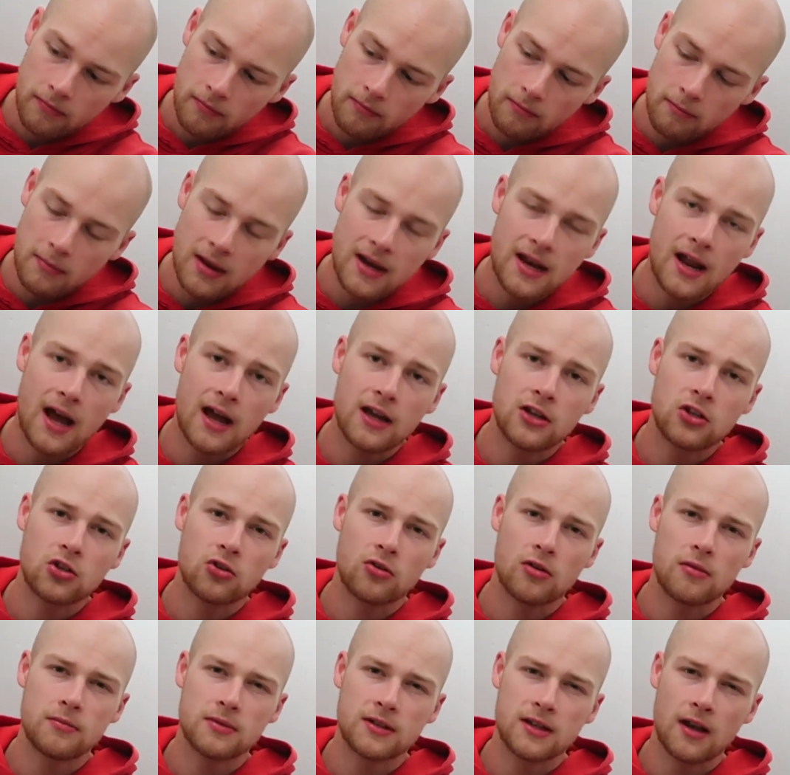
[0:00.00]
mint ice
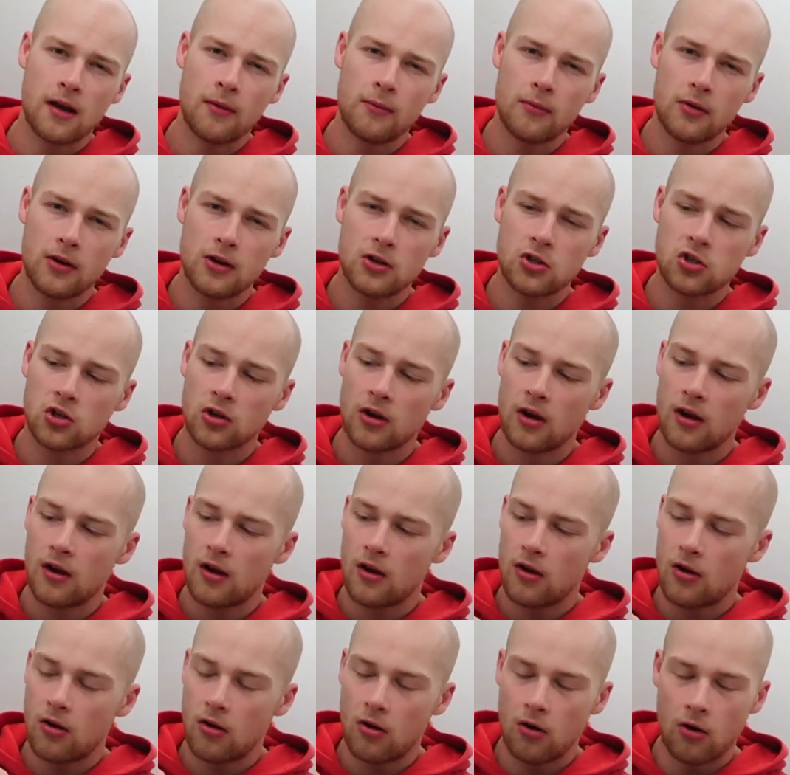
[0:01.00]
cream sandwich,
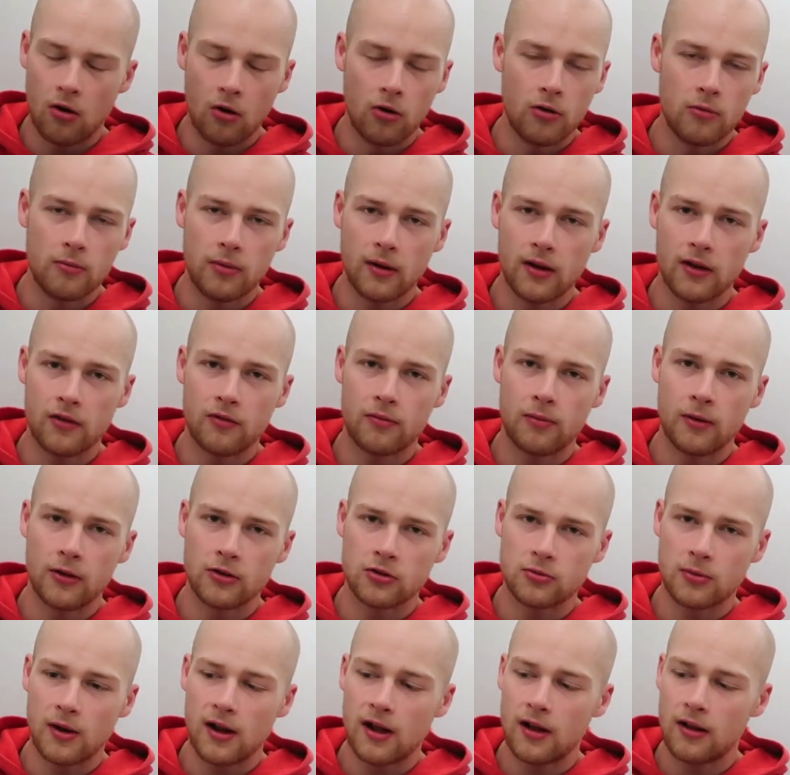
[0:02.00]
unbelievable
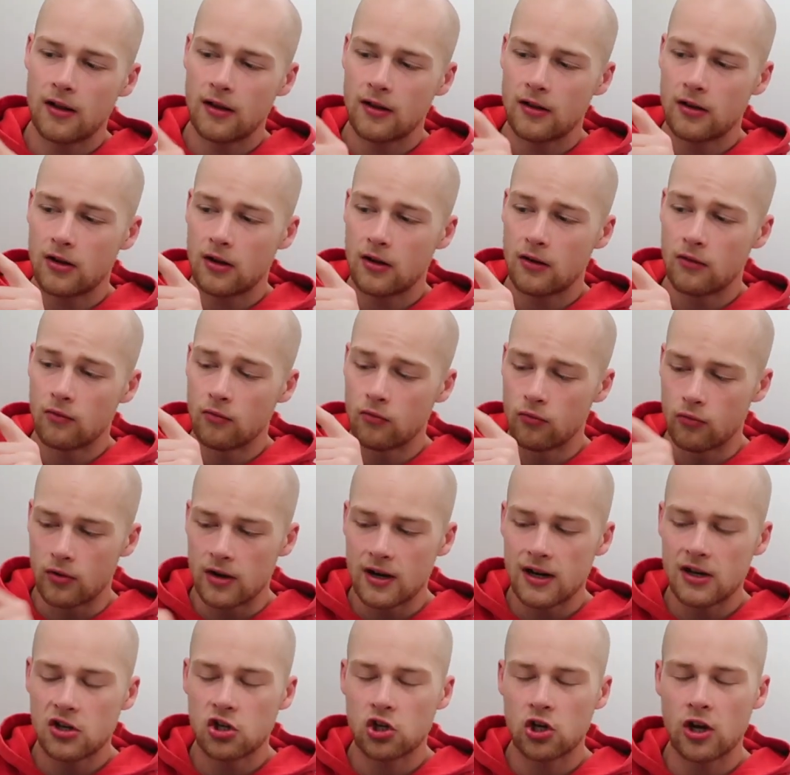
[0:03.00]
as well.
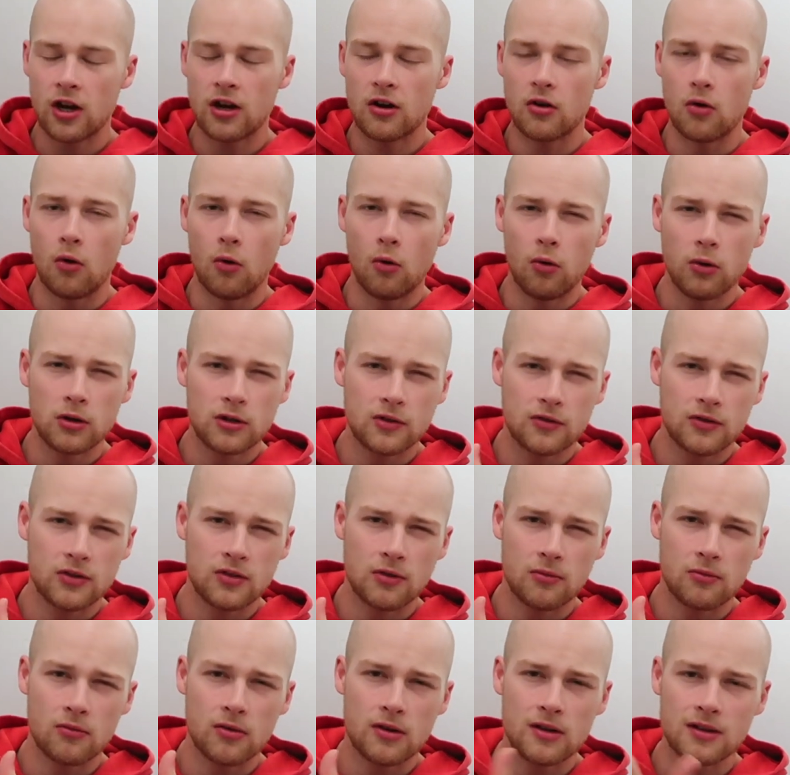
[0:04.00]
Really shit in oats for
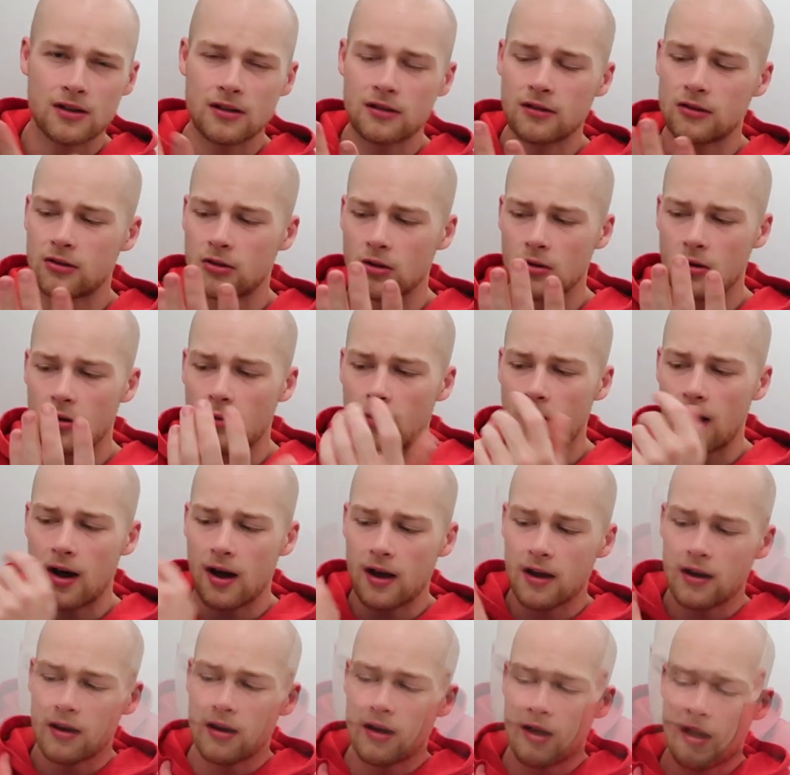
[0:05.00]
some reason, don't know
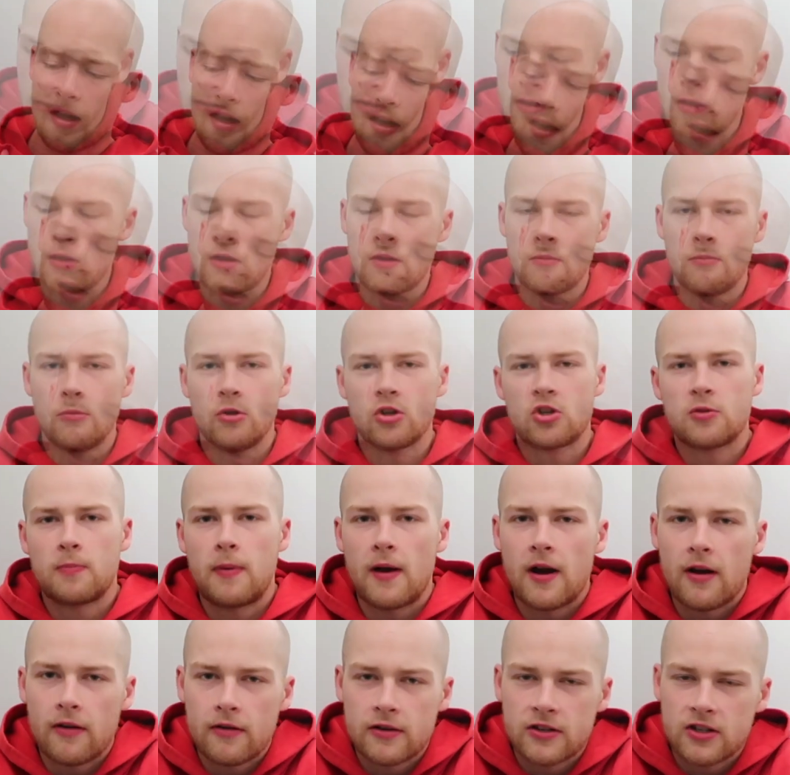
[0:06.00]
why. Much
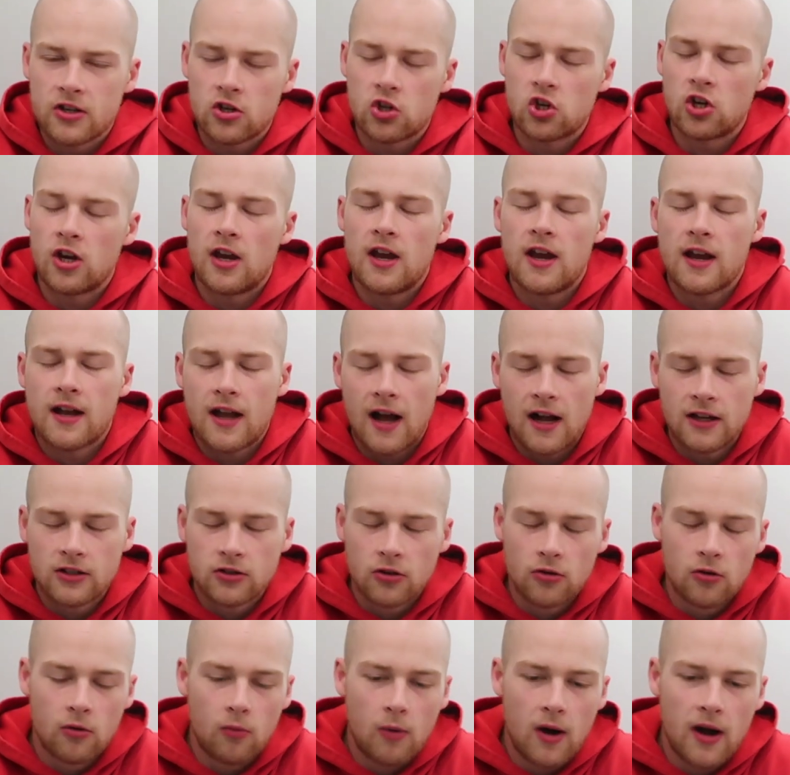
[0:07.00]
better as a shake. I
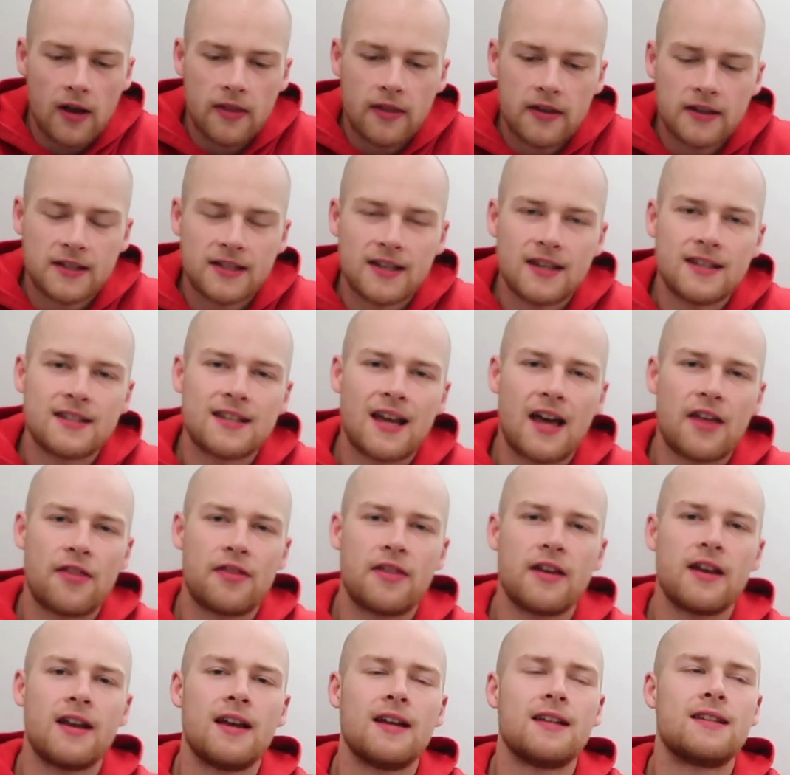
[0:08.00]
don't know why this is. I
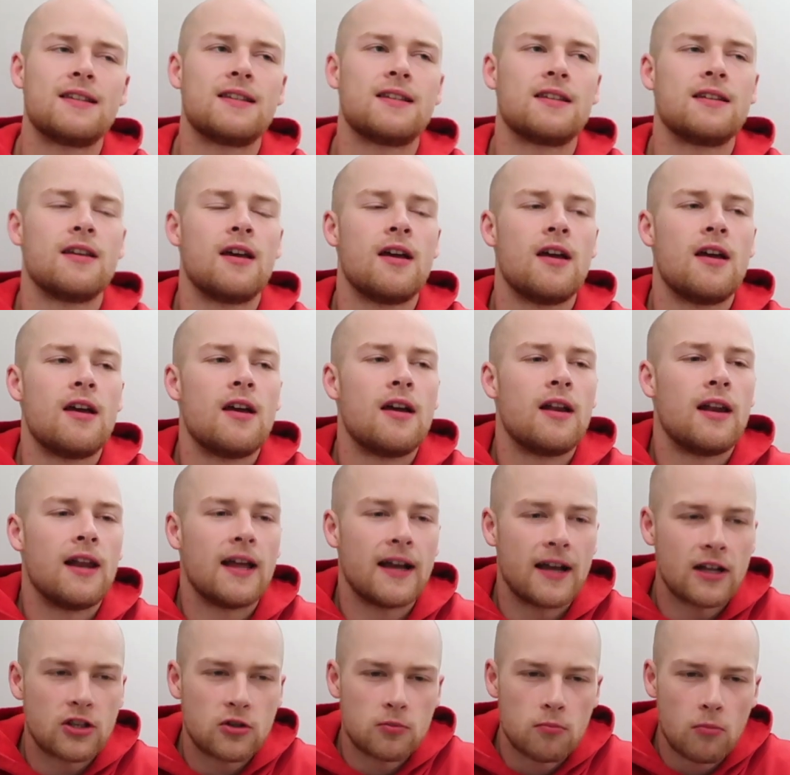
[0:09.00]
think
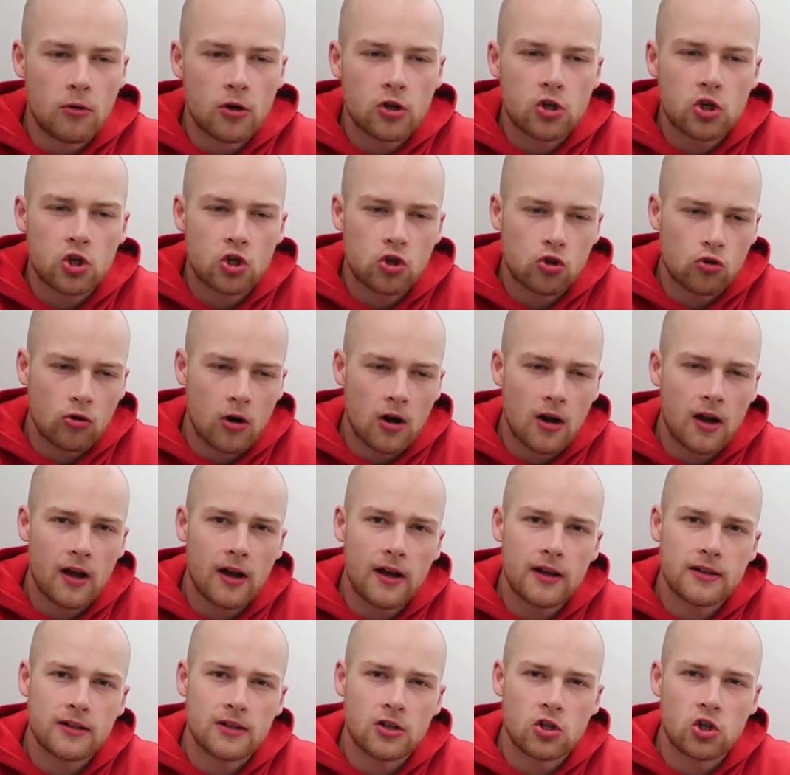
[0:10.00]
it's much stronger
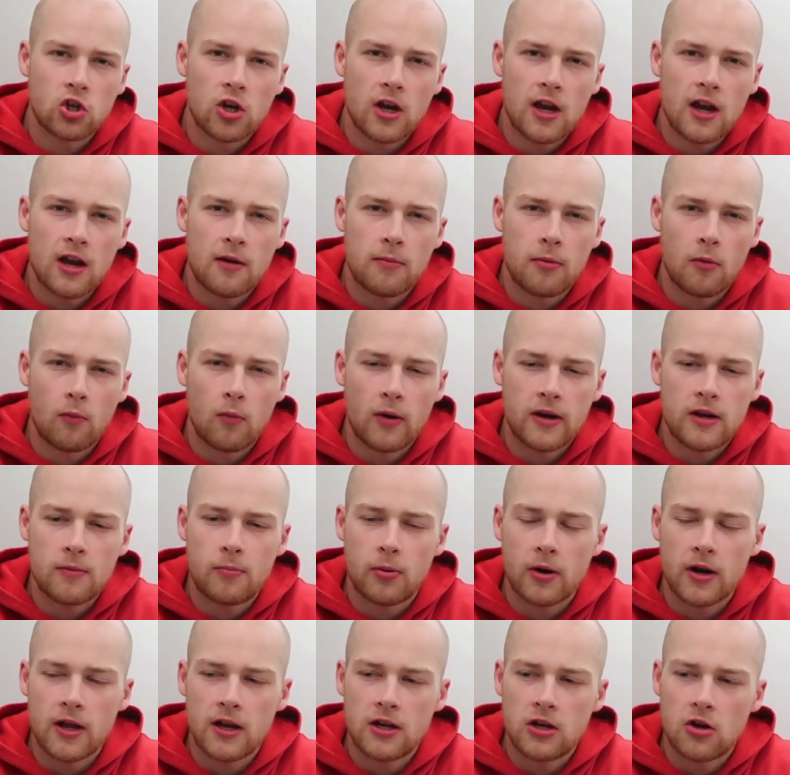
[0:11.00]
as a shake, but when you
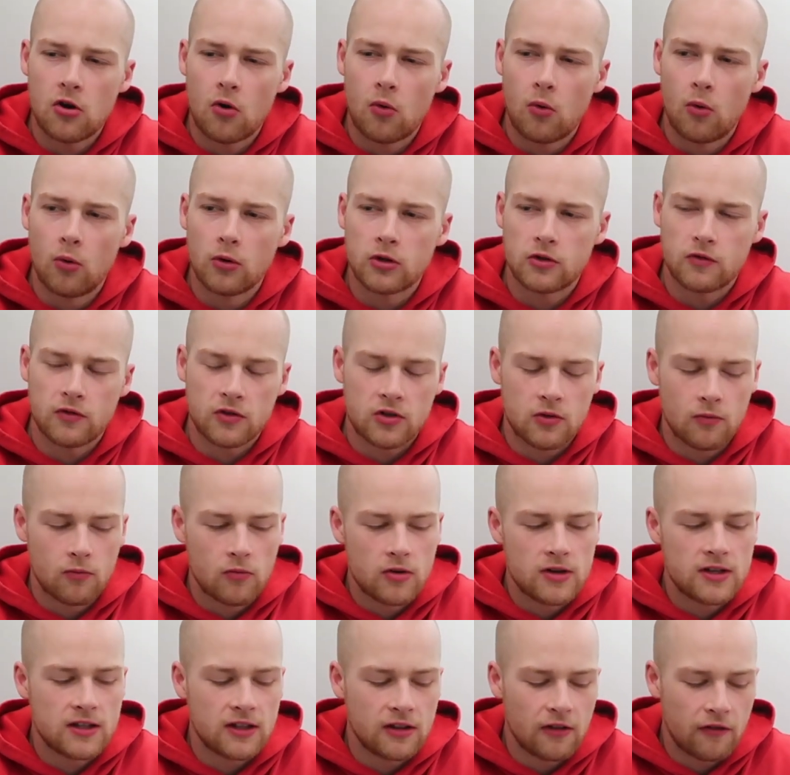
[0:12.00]
put it in your oats, for some
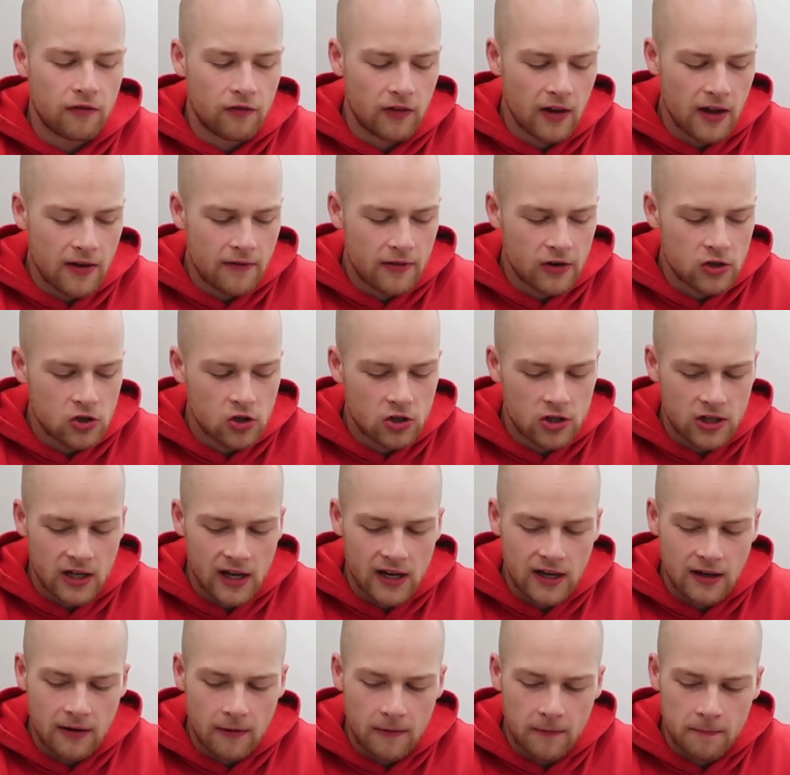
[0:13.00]
reason the flavor just
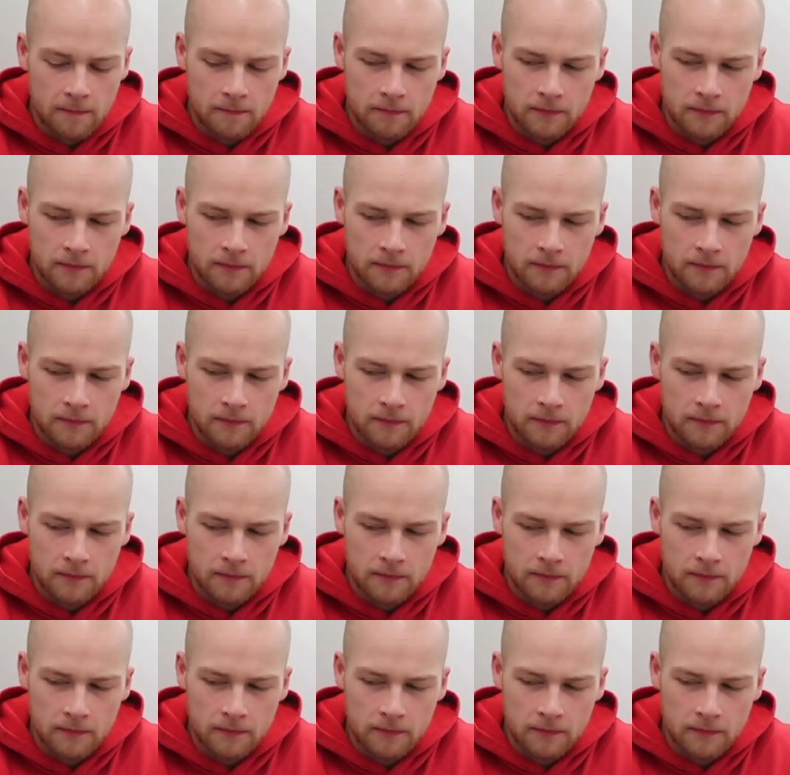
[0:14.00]
like